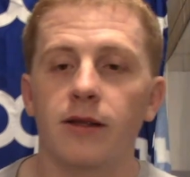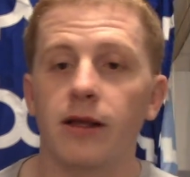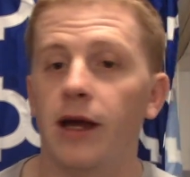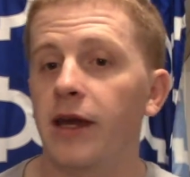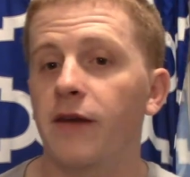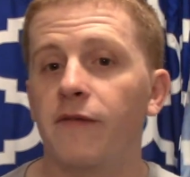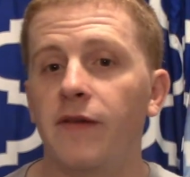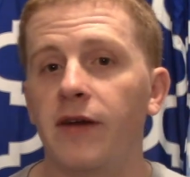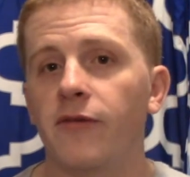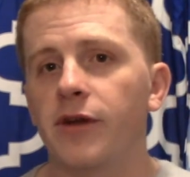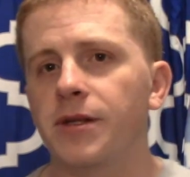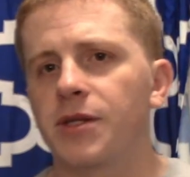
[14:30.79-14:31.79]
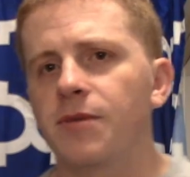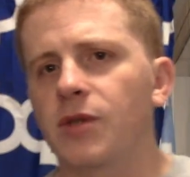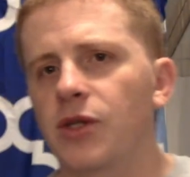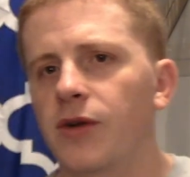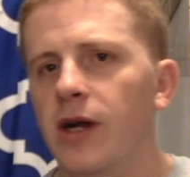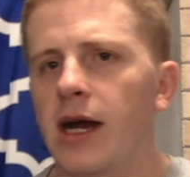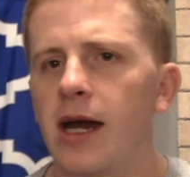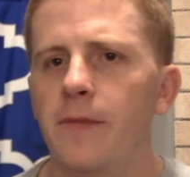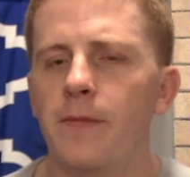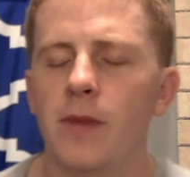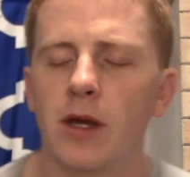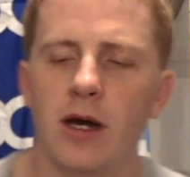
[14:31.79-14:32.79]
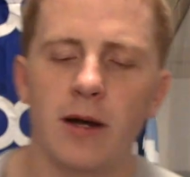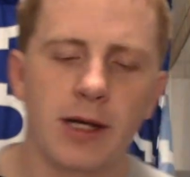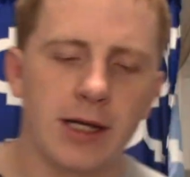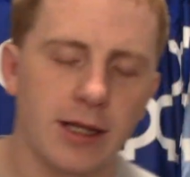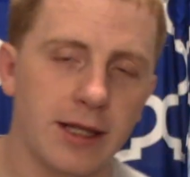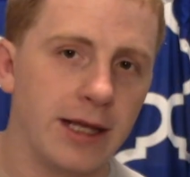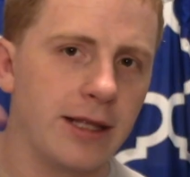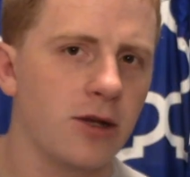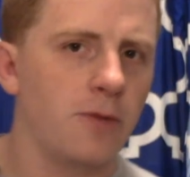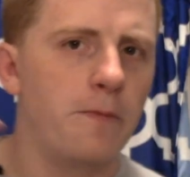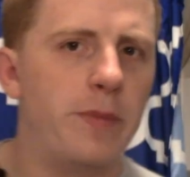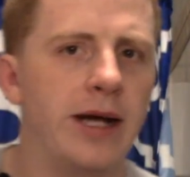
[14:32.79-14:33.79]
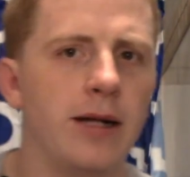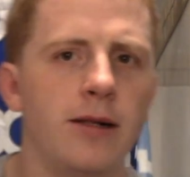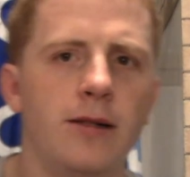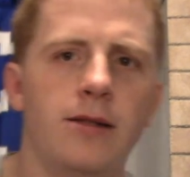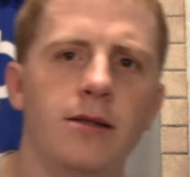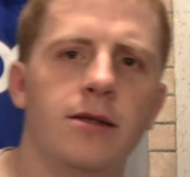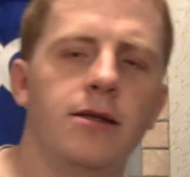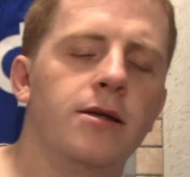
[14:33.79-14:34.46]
like, favorite, subscribe, uh, click that little bell